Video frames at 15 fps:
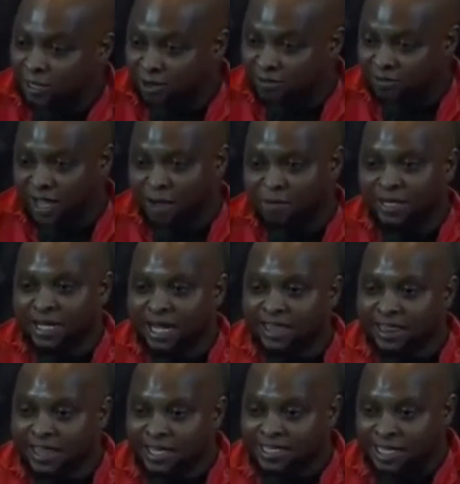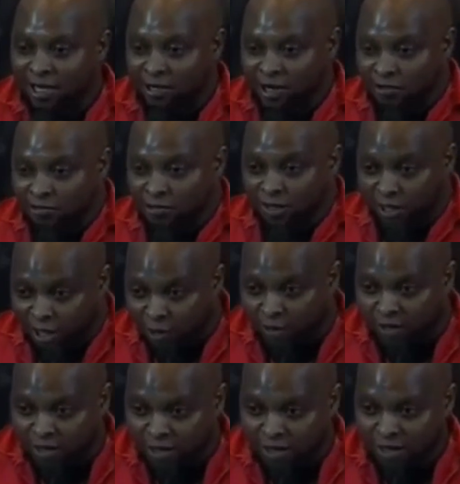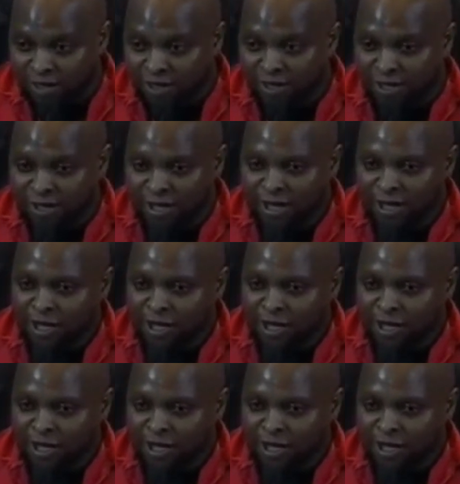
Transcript: Part of the immediate things that you have to deal with